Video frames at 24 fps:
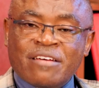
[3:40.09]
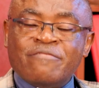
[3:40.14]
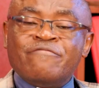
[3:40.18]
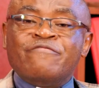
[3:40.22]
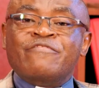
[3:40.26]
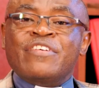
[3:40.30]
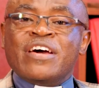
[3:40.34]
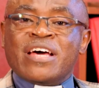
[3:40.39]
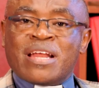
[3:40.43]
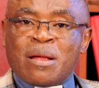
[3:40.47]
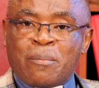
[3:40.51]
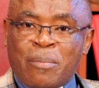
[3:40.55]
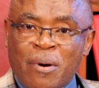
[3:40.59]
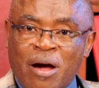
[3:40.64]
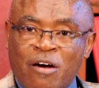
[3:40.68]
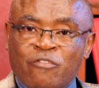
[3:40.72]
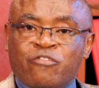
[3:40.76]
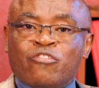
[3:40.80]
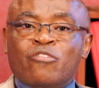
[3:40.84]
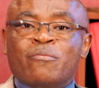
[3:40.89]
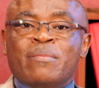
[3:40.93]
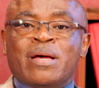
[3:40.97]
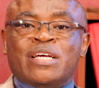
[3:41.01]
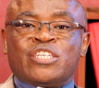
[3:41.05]
Very
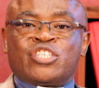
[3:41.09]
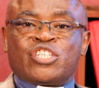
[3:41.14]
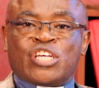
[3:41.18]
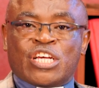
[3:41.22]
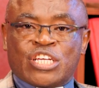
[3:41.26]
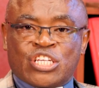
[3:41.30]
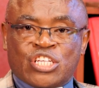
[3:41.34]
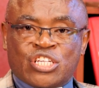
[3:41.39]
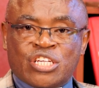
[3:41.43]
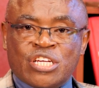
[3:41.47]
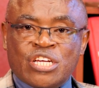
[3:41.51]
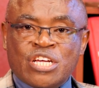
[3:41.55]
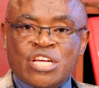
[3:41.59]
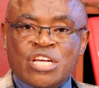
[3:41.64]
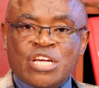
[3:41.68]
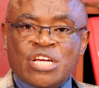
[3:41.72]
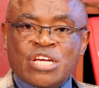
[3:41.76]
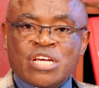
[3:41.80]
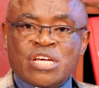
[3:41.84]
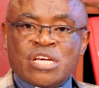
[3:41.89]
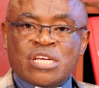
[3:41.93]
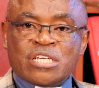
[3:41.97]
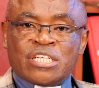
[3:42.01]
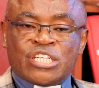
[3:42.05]
powerful message.
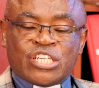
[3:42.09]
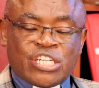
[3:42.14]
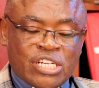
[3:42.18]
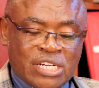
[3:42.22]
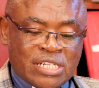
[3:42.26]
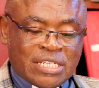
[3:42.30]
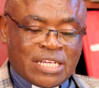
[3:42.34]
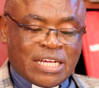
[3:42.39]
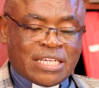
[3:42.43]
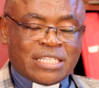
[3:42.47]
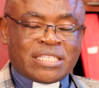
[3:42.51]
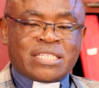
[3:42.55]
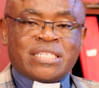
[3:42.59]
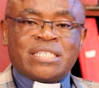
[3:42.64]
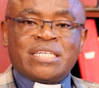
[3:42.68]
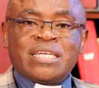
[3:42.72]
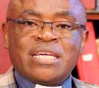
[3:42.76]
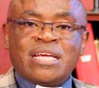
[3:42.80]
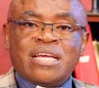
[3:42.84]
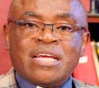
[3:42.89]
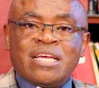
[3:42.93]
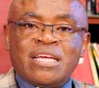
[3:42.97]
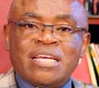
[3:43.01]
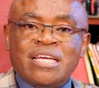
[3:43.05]
Jesus
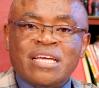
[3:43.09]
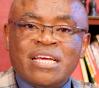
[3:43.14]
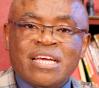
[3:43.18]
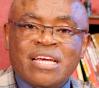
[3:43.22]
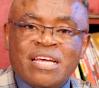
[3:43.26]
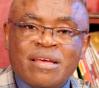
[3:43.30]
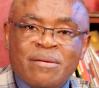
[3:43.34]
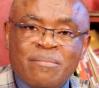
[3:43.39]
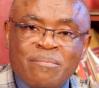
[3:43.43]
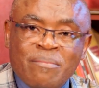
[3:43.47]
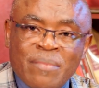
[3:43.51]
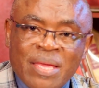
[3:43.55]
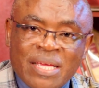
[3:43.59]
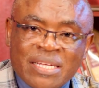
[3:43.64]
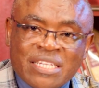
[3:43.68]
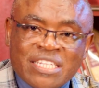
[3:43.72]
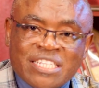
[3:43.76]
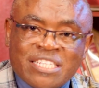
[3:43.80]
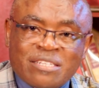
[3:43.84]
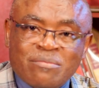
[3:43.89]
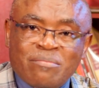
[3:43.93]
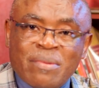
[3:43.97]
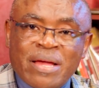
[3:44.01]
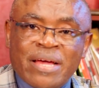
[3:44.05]

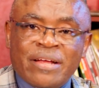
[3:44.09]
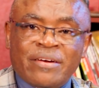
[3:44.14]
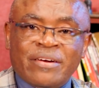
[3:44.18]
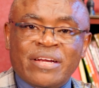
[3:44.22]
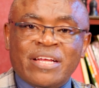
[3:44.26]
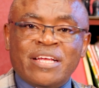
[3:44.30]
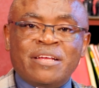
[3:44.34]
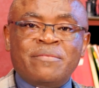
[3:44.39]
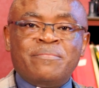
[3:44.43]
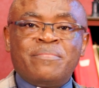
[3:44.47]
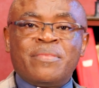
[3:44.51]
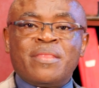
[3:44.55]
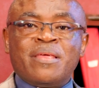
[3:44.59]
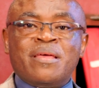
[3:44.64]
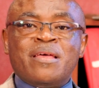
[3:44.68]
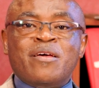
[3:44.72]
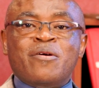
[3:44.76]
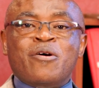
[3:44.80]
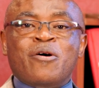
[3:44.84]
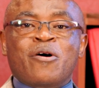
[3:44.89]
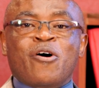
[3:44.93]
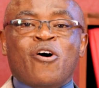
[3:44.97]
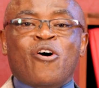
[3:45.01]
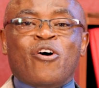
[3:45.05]
meets Mary,
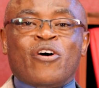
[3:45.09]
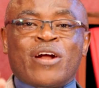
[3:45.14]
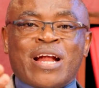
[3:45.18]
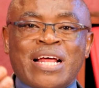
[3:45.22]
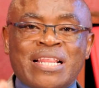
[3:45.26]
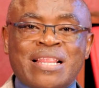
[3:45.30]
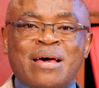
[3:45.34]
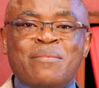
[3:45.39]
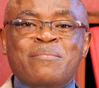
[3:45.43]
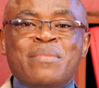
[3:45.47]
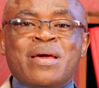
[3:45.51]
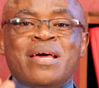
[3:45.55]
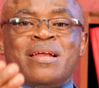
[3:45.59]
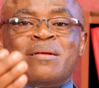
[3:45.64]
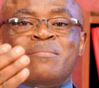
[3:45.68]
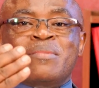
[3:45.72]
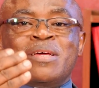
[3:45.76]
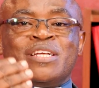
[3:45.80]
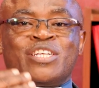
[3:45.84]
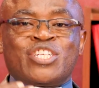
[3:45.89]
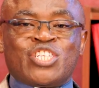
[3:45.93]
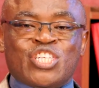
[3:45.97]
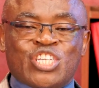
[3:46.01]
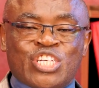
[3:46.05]
or rather Mary
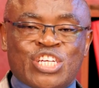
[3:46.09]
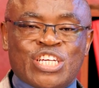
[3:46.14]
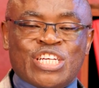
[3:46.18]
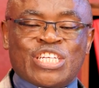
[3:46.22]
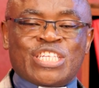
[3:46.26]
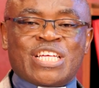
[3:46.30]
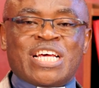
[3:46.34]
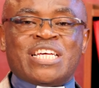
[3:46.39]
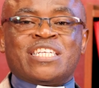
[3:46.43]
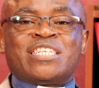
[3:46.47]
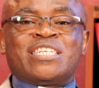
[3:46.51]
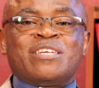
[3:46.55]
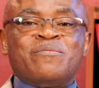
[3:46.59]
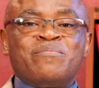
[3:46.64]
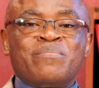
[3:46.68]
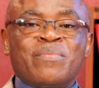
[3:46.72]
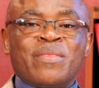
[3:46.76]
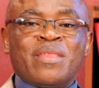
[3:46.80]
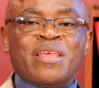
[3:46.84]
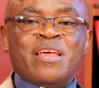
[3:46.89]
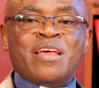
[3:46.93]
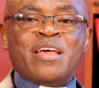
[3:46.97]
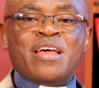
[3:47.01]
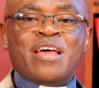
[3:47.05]
meets Jesus,
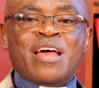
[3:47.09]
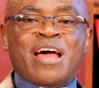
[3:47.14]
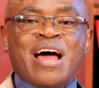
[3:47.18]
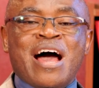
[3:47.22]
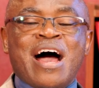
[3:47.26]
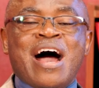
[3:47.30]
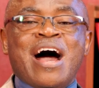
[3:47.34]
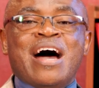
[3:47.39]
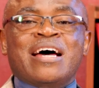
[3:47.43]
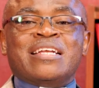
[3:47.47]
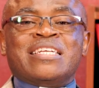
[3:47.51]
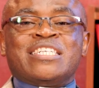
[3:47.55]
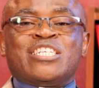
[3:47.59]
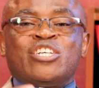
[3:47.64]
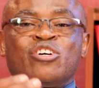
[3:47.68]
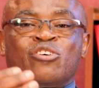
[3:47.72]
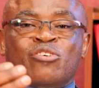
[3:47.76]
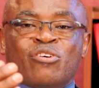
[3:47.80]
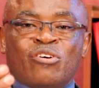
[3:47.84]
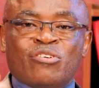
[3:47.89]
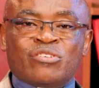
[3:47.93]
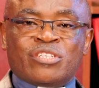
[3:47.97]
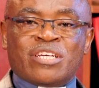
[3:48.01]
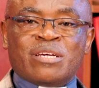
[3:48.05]
and she
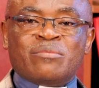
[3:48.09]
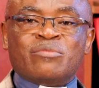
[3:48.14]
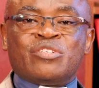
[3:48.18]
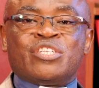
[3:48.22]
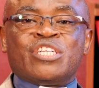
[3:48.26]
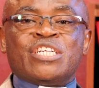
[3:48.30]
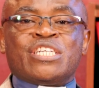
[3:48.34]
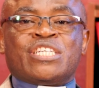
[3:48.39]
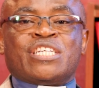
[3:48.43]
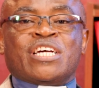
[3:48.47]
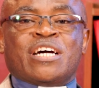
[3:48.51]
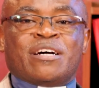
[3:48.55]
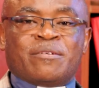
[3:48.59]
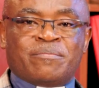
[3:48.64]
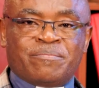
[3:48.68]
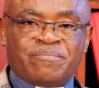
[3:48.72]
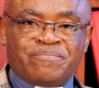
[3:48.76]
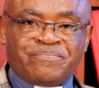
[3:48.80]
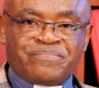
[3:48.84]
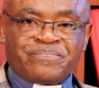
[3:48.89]
calls Him teacher.